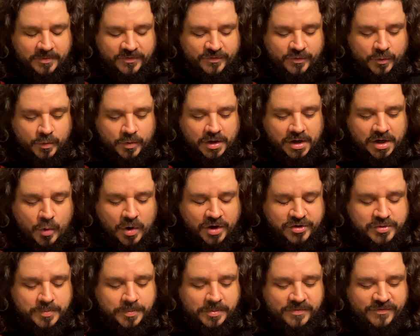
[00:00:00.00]
for
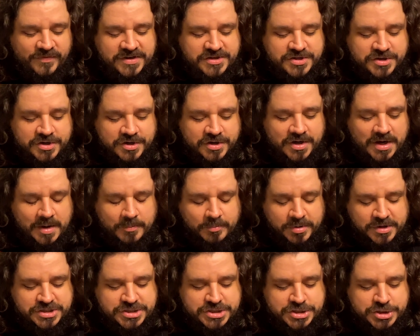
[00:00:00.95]
Quadruple Feature
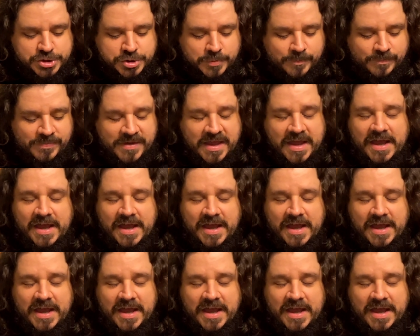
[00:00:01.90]
number 2,